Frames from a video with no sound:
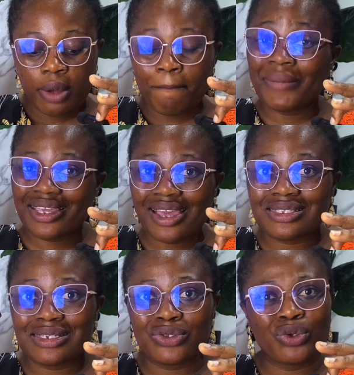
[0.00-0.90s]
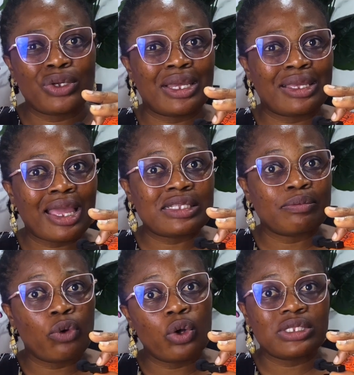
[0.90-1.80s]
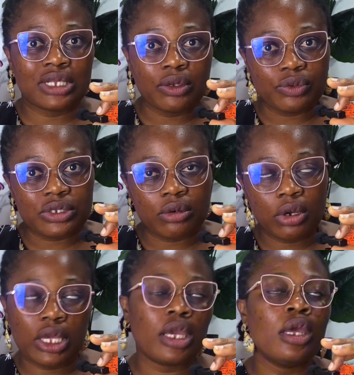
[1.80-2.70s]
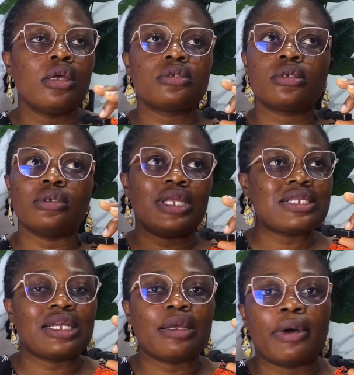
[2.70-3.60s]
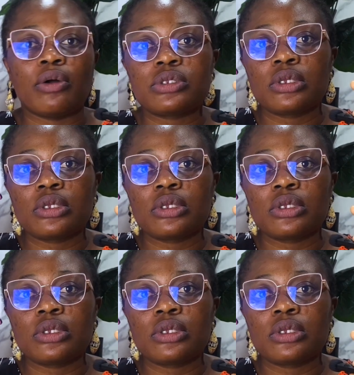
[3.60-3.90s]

market it so you can get more sales. Okay, so that's that about